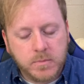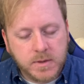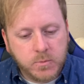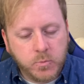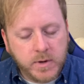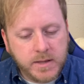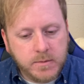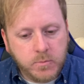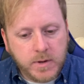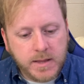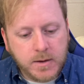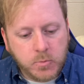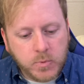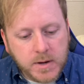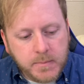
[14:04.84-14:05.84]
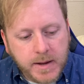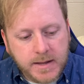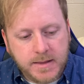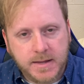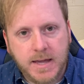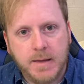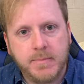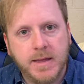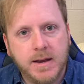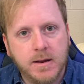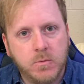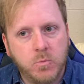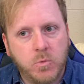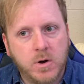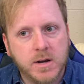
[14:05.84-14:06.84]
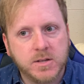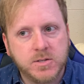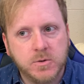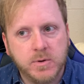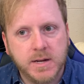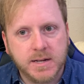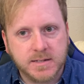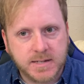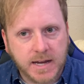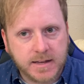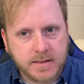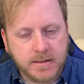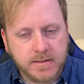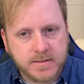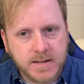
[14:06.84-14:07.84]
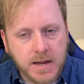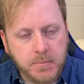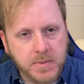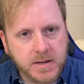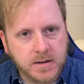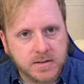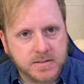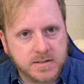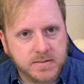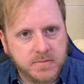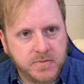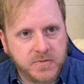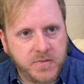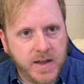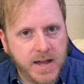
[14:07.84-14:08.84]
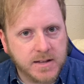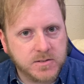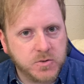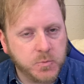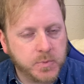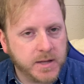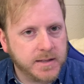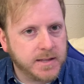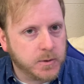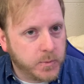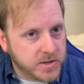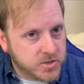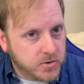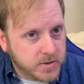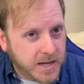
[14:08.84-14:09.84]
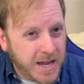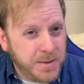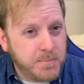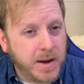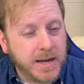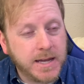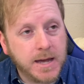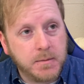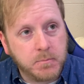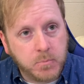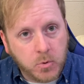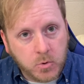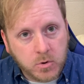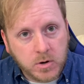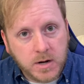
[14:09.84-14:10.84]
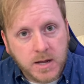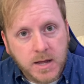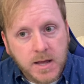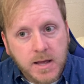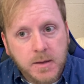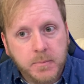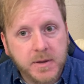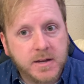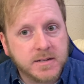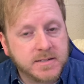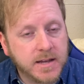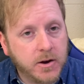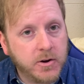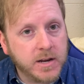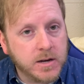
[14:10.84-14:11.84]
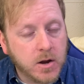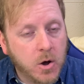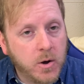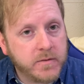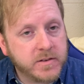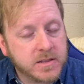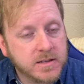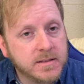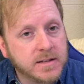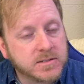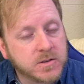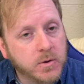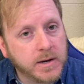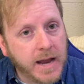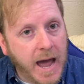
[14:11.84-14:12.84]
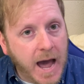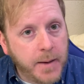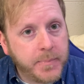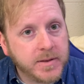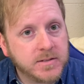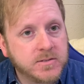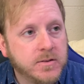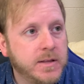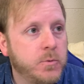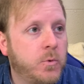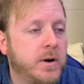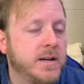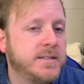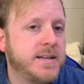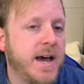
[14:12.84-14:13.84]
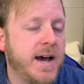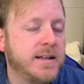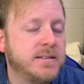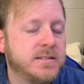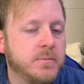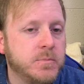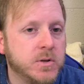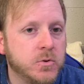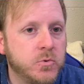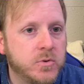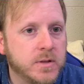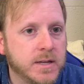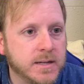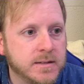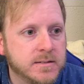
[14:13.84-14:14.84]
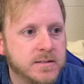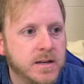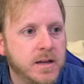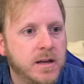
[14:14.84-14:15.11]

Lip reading: when they remade the game, they didn't want to do it exactly the same, because fans who played the original game might get bored because they already know everything that's going to happen. So they wanted to add some new things